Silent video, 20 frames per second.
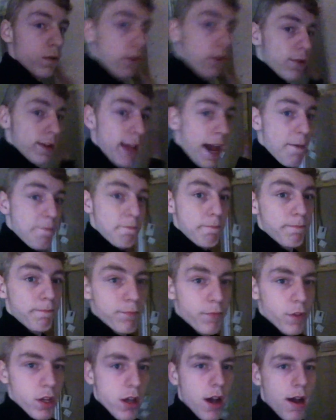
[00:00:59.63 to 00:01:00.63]
So, yeah.
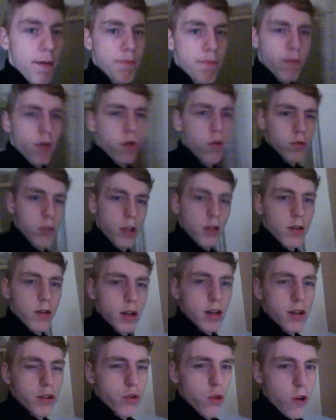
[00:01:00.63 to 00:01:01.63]
I'm also
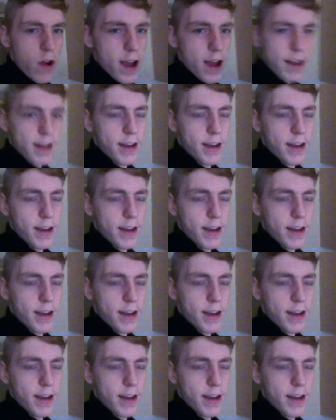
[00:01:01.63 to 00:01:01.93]
going to try